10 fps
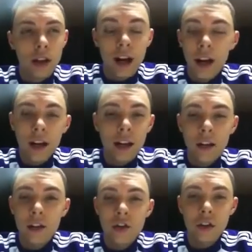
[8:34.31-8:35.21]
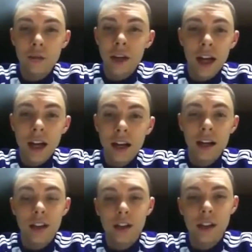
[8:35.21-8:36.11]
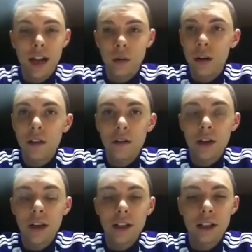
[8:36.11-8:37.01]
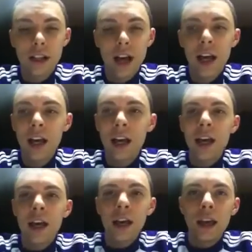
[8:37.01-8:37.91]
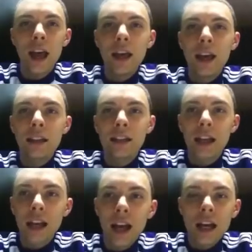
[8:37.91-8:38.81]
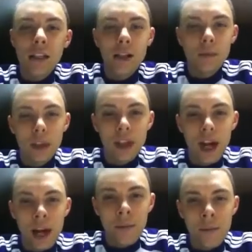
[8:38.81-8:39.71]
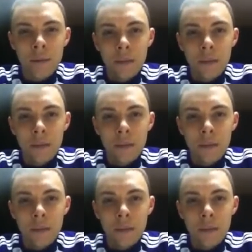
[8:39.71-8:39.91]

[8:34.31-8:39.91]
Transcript: Can I get another dream? Can I get another sign? Whatever it is, can I get something that